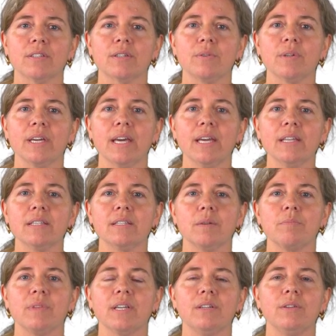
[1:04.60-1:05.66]
to create
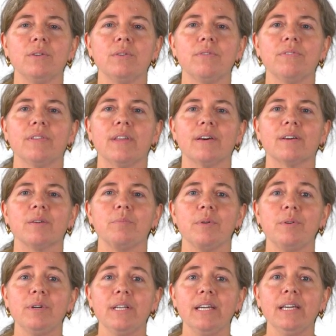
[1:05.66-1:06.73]
something new for their
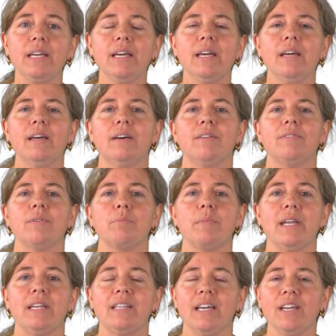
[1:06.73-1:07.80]
community, from
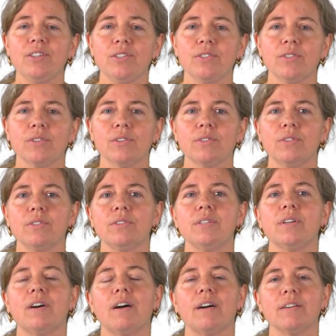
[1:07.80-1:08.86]
meditation circles
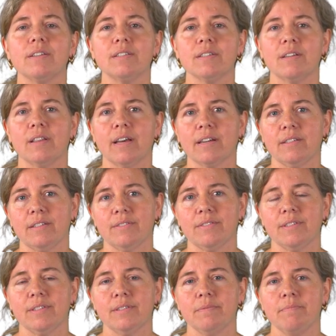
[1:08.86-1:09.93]
to artists'
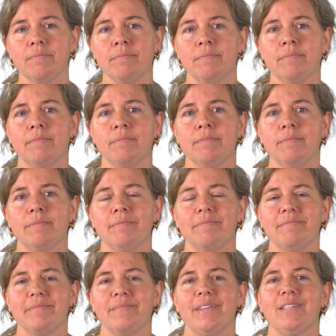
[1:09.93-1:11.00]
collectives.
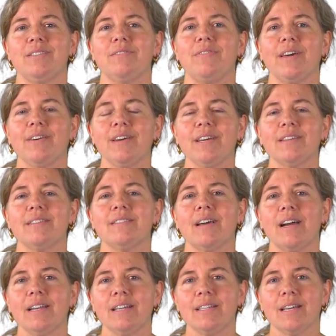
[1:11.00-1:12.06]
It's a very
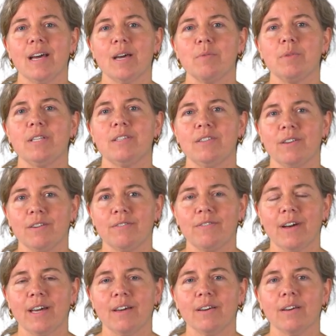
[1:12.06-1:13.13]
exciting time at
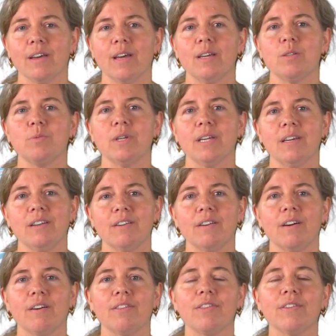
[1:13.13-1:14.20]
Starfire as we enter
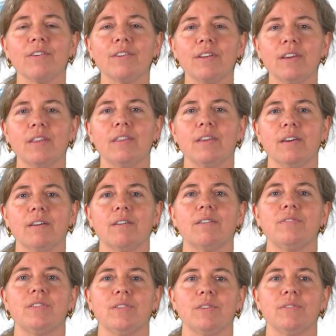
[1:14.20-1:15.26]
our 30th year
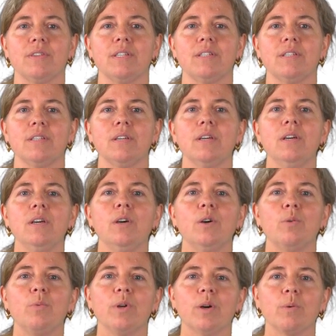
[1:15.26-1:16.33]
of service.
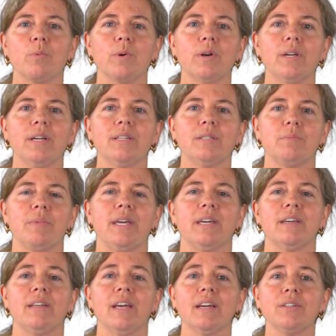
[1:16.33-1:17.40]
We are working to make
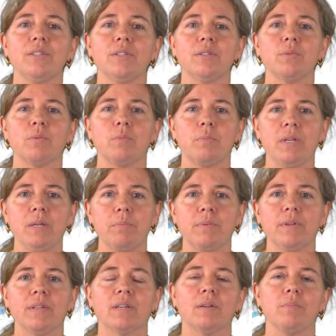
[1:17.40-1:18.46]
connections with
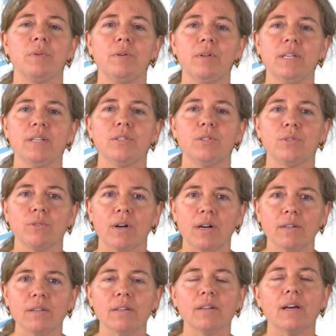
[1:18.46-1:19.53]
people in the community
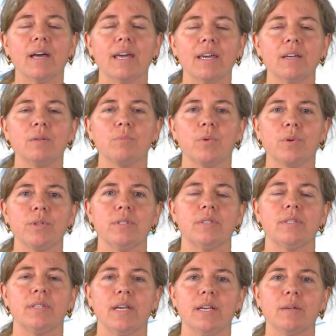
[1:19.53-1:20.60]
stronger and more
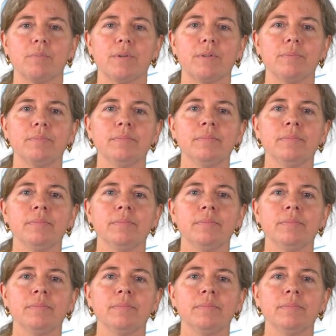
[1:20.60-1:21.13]
sustainable.